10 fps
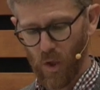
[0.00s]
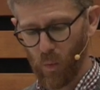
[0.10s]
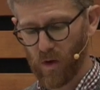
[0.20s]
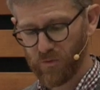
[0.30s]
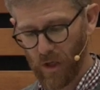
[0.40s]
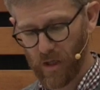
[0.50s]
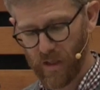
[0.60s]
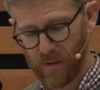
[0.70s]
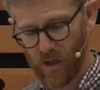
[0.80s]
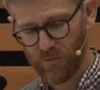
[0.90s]
It works not
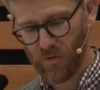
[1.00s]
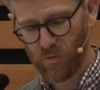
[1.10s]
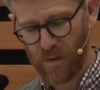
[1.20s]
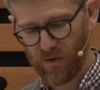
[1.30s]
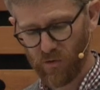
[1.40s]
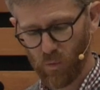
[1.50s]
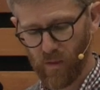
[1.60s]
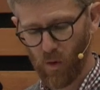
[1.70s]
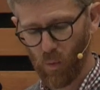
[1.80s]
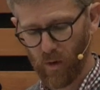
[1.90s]
only because those spaces,
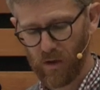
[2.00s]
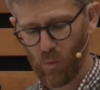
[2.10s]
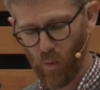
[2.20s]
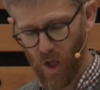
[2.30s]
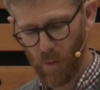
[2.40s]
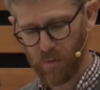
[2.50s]
when they're working well,